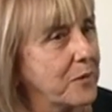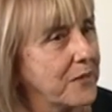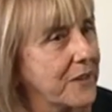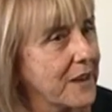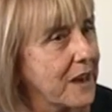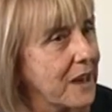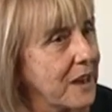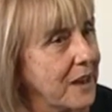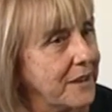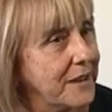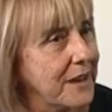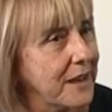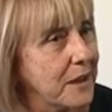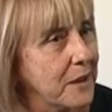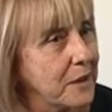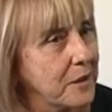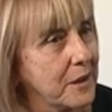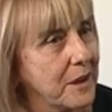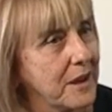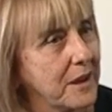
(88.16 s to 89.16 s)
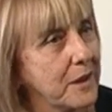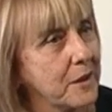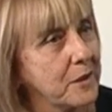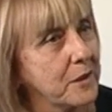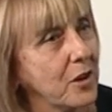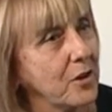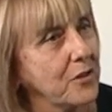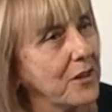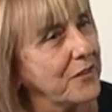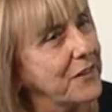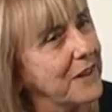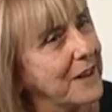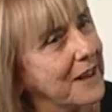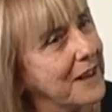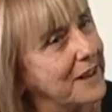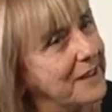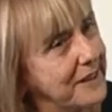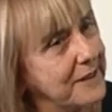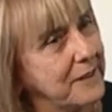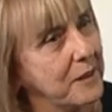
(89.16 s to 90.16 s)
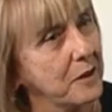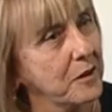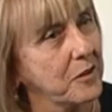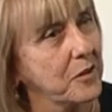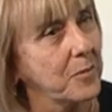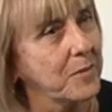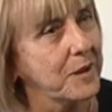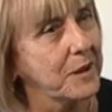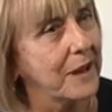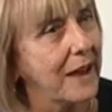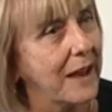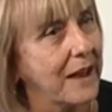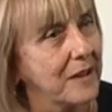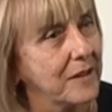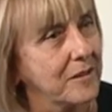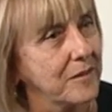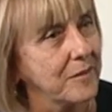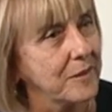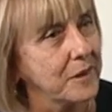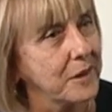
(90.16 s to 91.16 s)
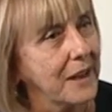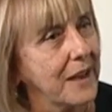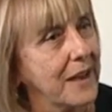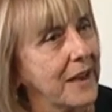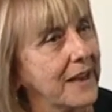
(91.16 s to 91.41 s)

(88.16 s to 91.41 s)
with the clinics so that the clinicians themselves